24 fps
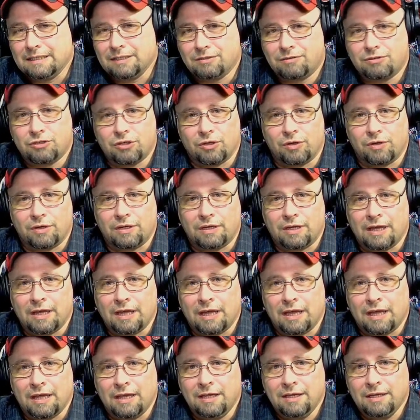should
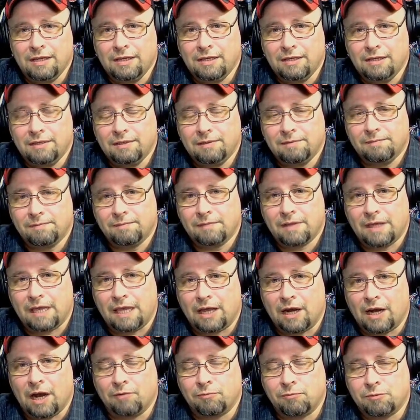he
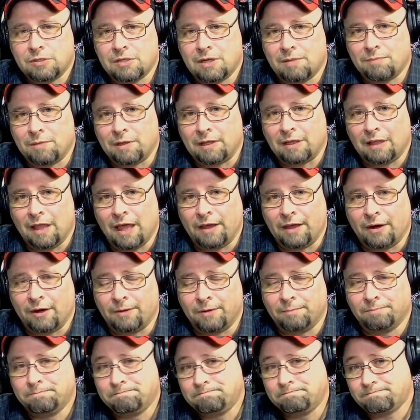get off with something lighter?
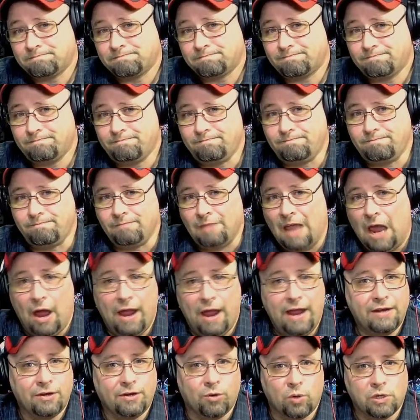
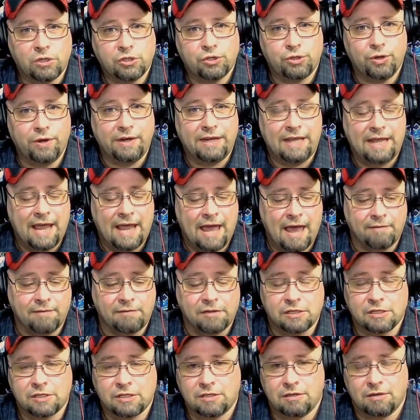And or should he have
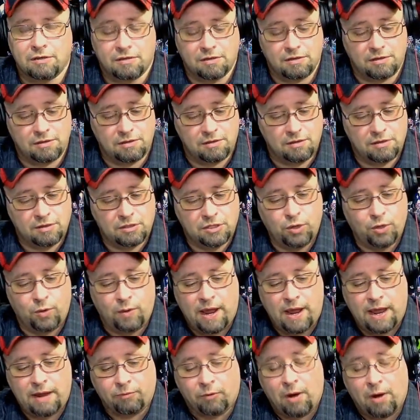his
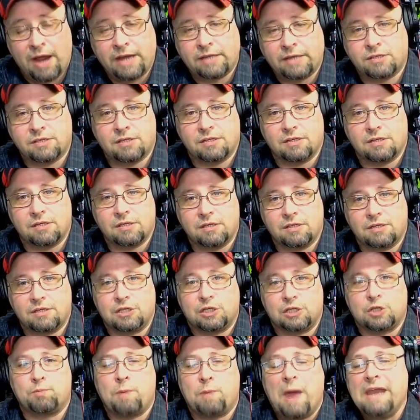2A rights
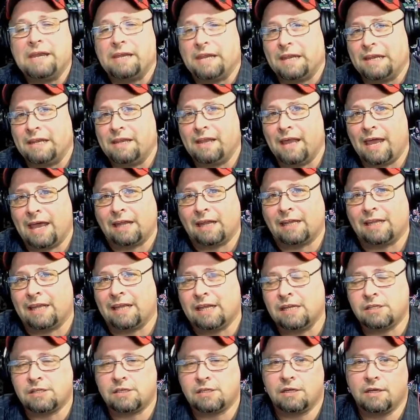suspended at
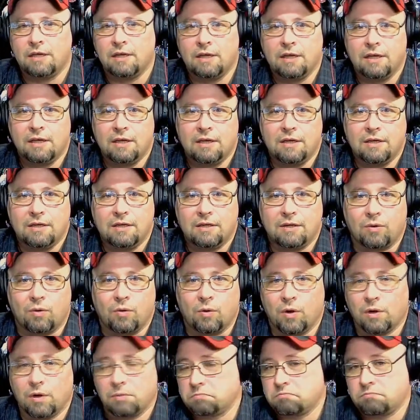least,
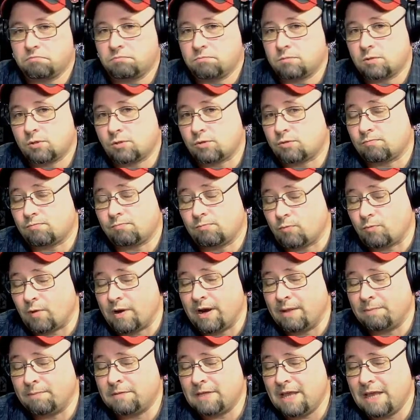or straight
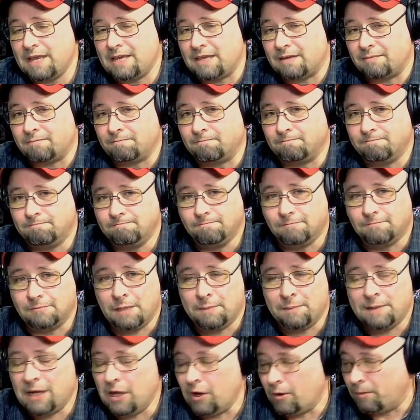up taken? Let
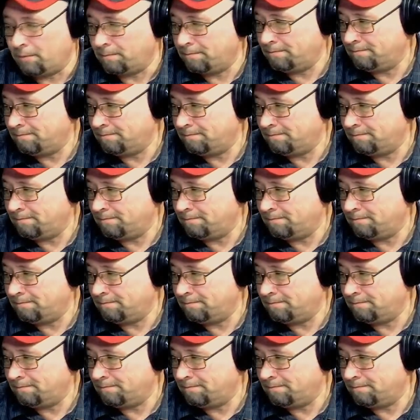me know.